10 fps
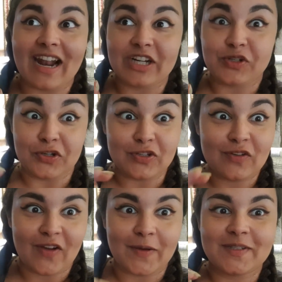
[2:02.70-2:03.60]
I
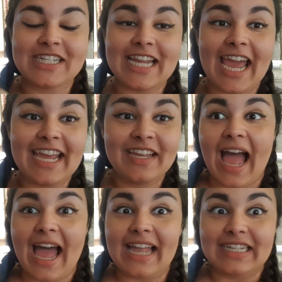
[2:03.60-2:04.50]
just found today,
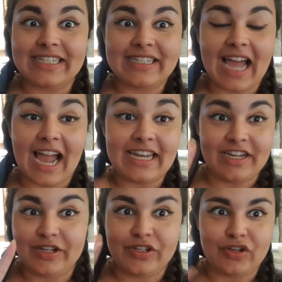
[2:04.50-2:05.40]
and I
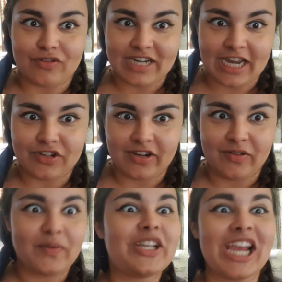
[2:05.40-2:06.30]
need your
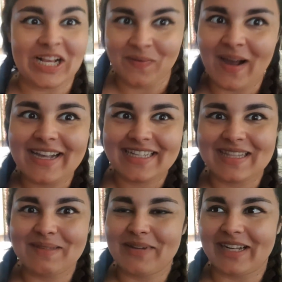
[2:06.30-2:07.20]
attention, which is why it's
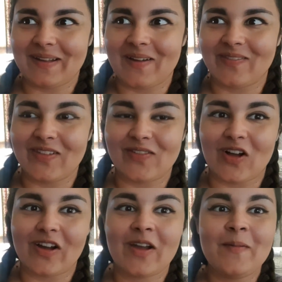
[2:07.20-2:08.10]
in the middle of the
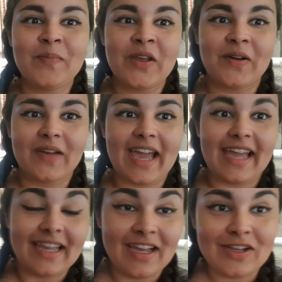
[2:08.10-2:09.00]
vlog.
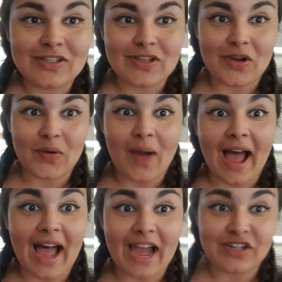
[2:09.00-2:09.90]
Okay, so
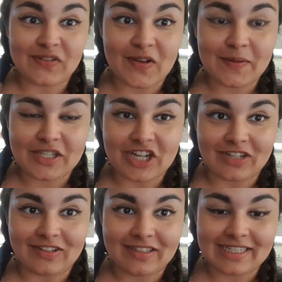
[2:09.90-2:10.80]
I just found this
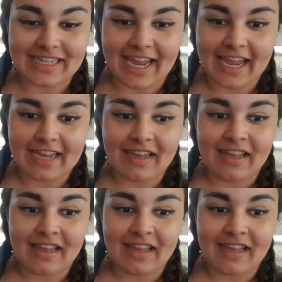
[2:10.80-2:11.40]
channel today.